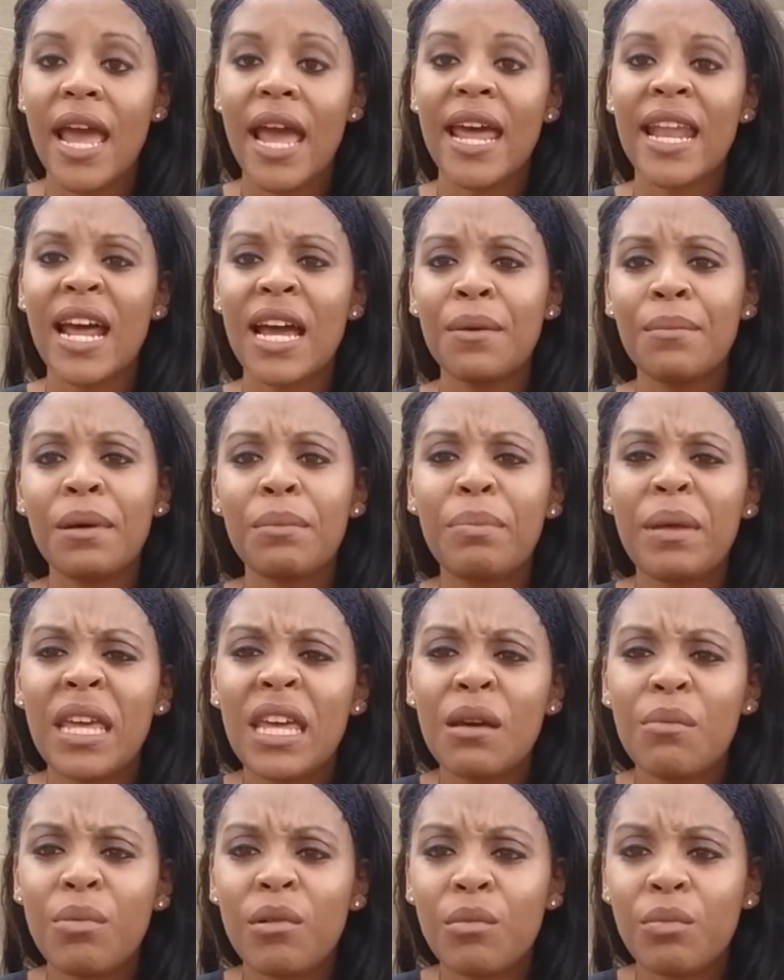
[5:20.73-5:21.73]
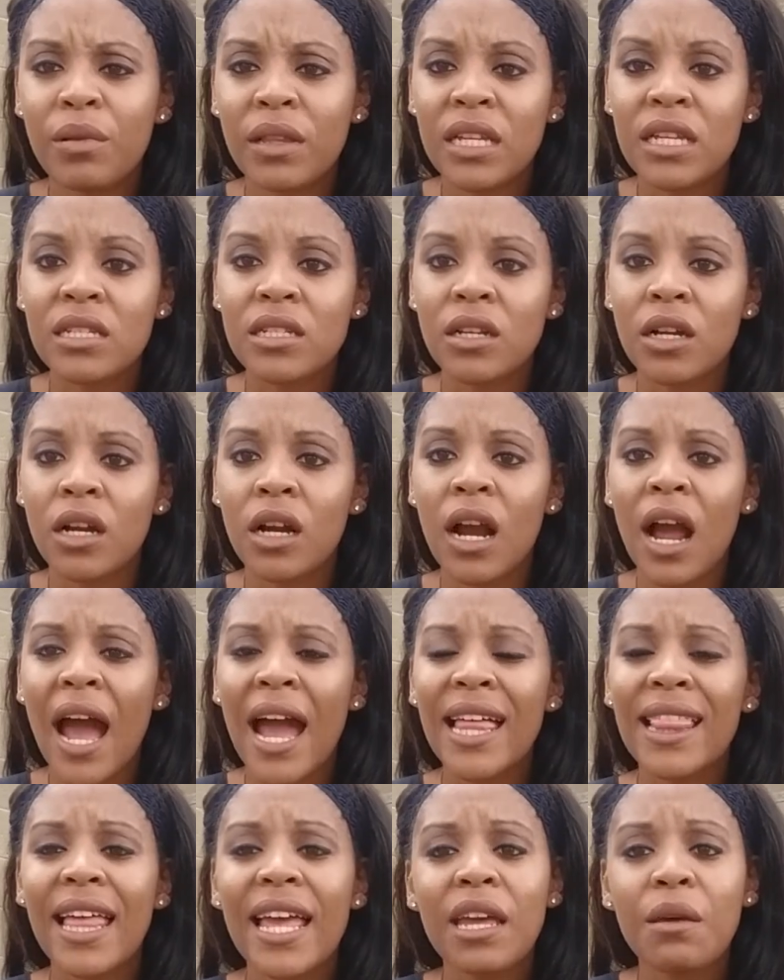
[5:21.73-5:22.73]
And I'm a people pleaser.
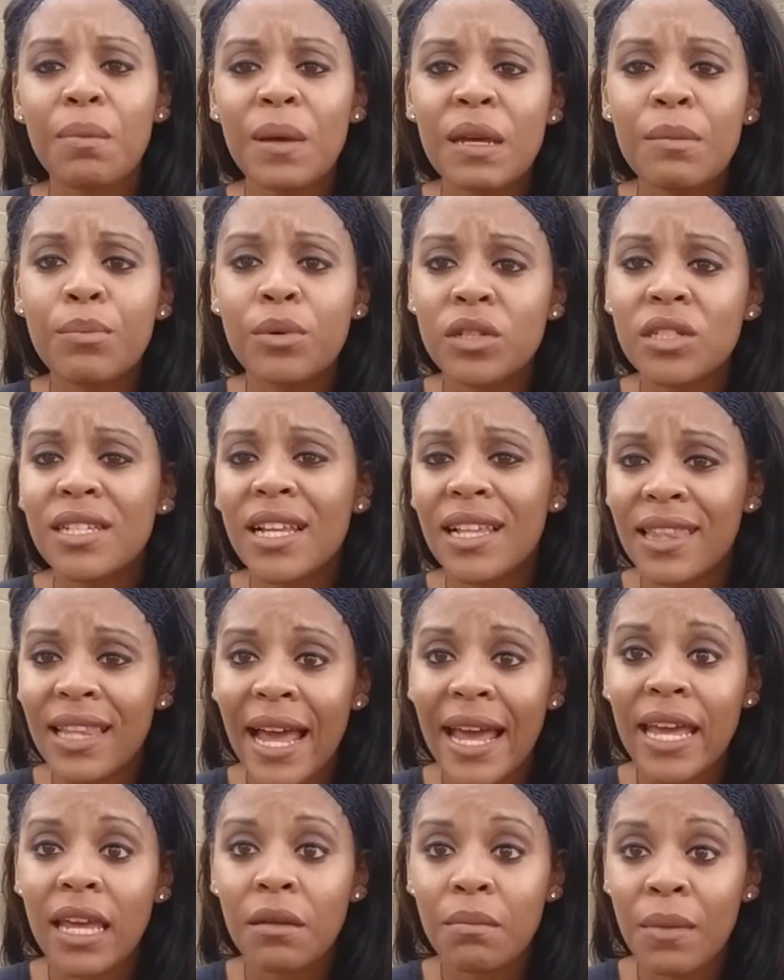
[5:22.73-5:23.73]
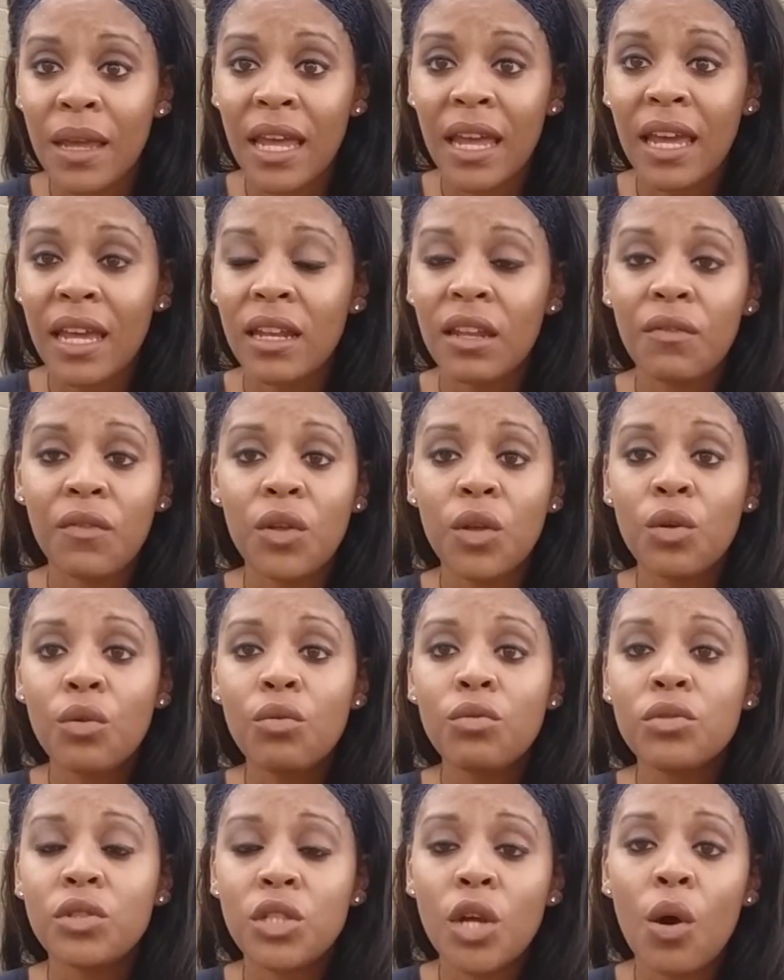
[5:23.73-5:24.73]
I like people to like me. And if
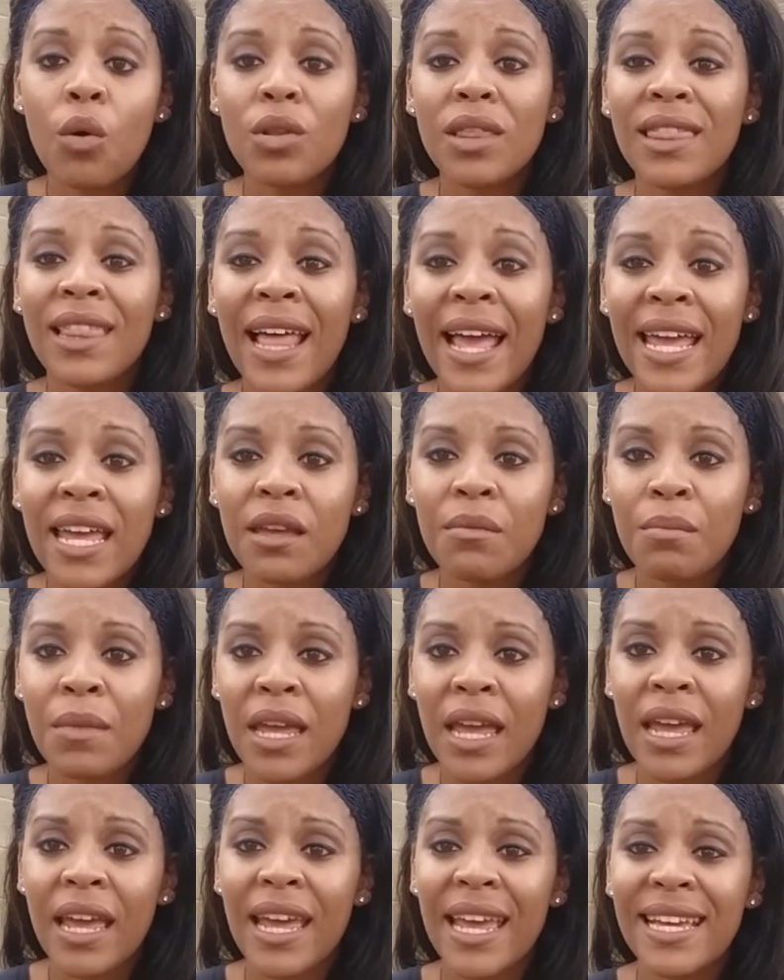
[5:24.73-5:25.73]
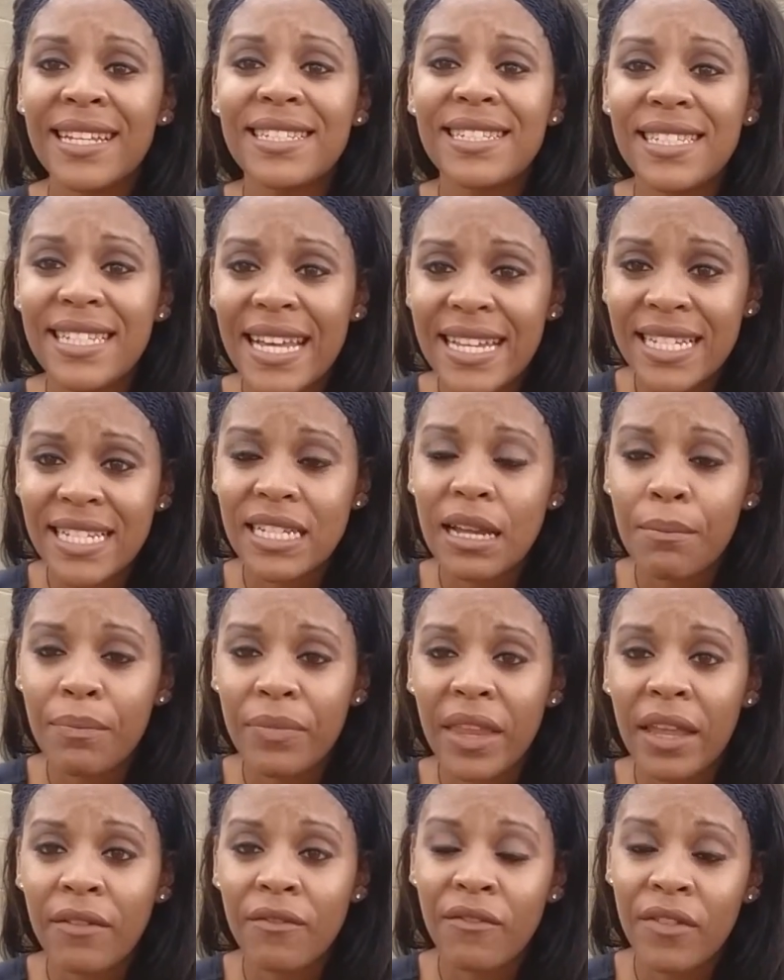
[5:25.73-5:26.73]
you don't like me, it said
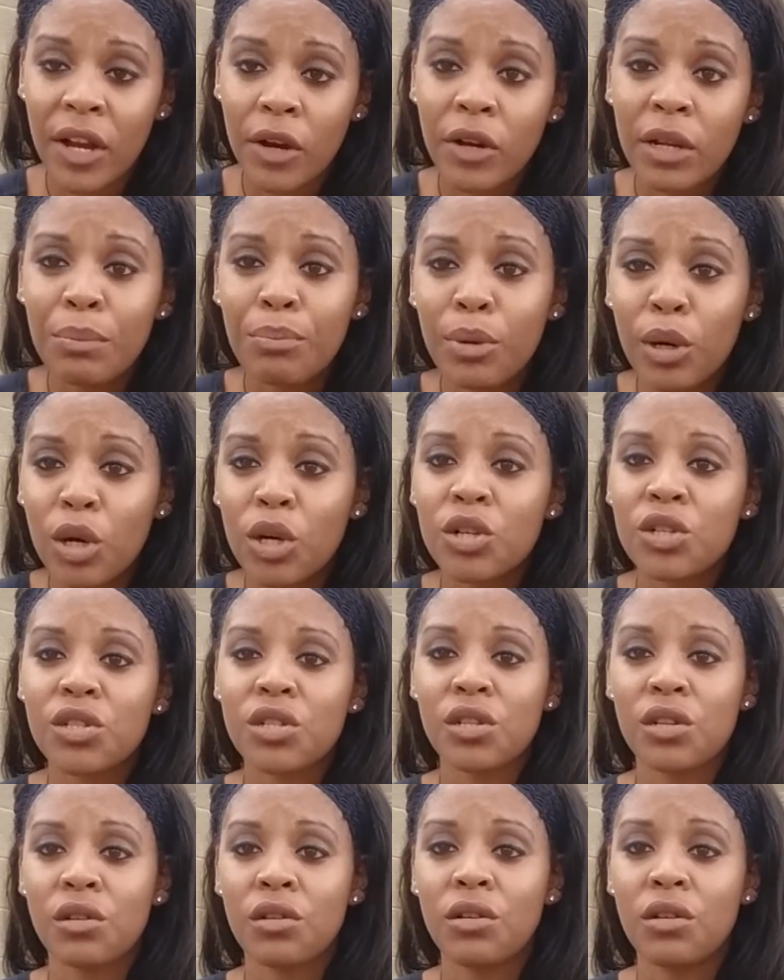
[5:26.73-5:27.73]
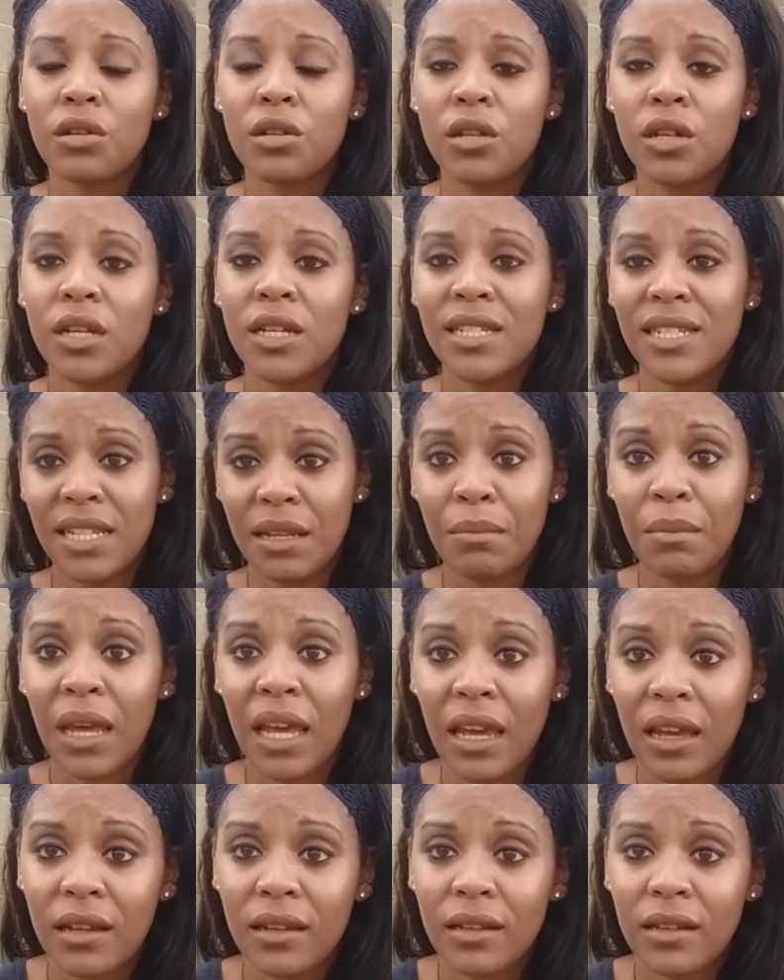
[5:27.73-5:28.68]
something very personal to me.